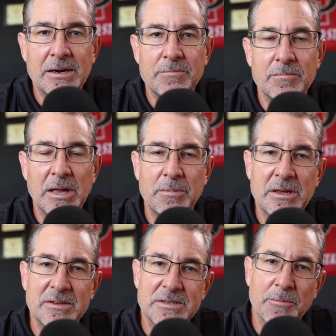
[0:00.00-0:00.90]

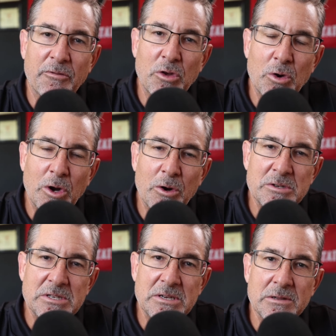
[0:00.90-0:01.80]
Maybe some of you are
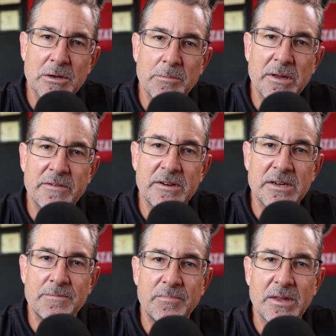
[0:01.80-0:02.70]
noticing a little bit of
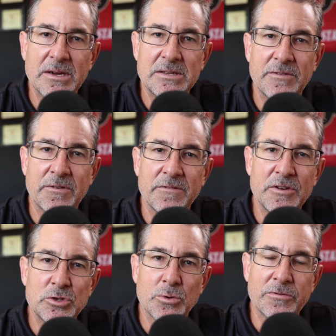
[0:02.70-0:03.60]
a different
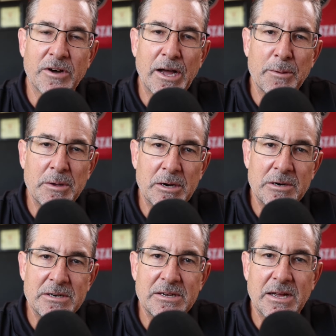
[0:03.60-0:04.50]
visual vibe
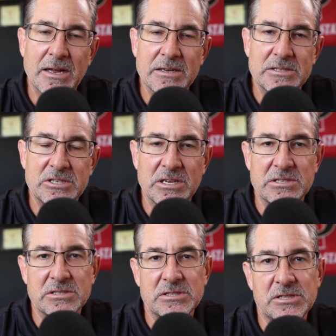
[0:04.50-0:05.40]
here, kind of
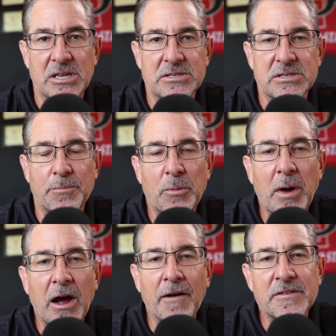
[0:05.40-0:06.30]
changing things up in
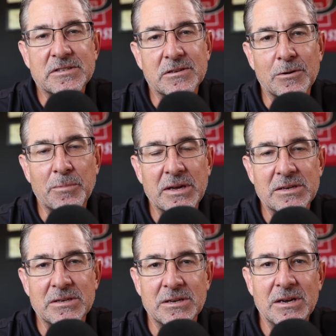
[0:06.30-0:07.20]
my office a little bit
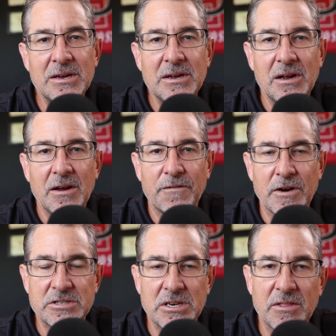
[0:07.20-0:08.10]
and
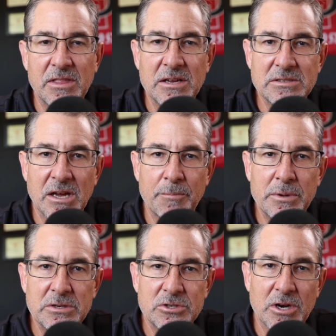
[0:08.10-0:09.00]
freshening things up
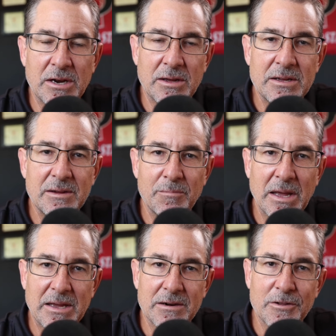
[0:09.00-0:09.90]
and trying to
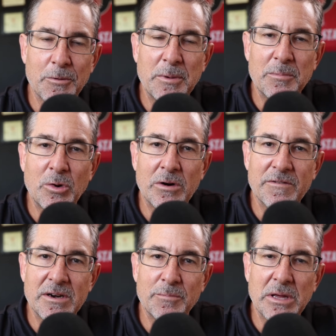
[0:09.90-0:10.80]
make it a little bit more
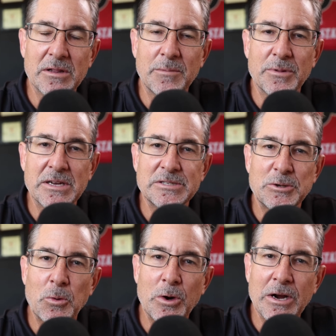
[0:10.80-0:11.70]
of an appealing place
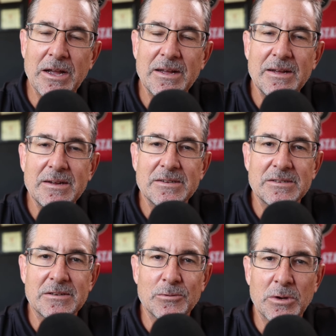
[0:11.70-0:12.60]
to work,
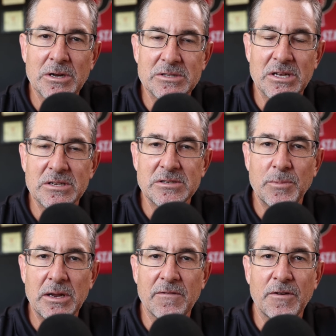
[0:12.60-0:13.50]
since we all tend to
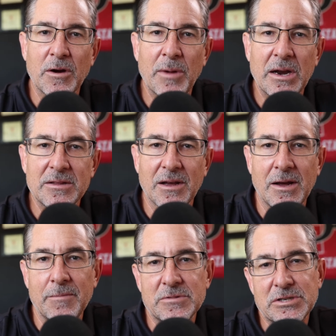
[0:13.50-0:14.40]
spend a fair amount of
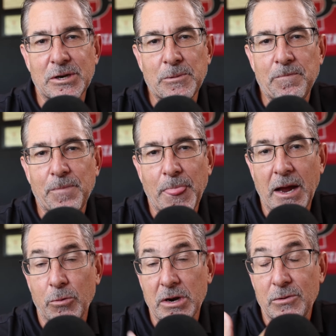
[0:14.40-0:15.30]
time. So
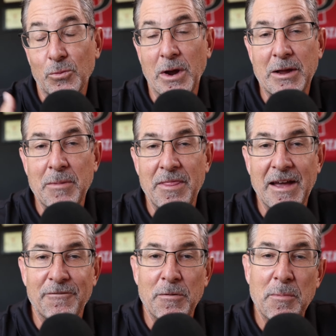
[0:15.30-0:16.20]
I would recommend
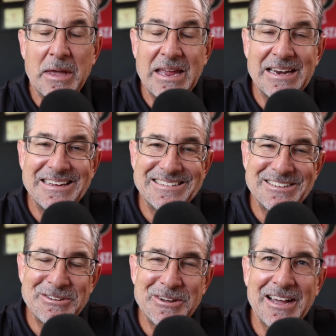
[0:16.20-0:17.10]
that from the beginning
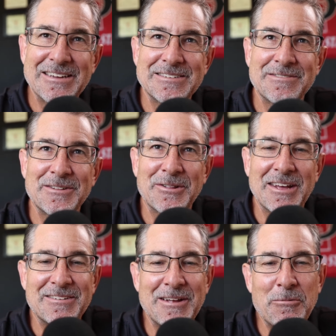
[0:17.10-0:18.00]
to you guys, even though
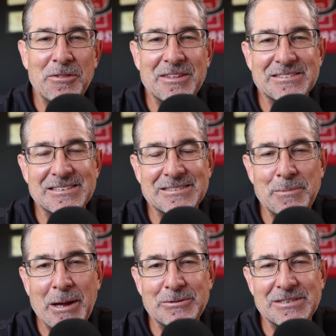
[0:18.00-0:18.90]
that's not what this is
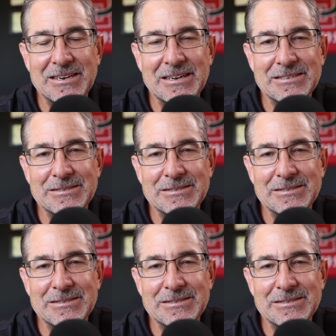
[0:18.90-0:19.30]
about today.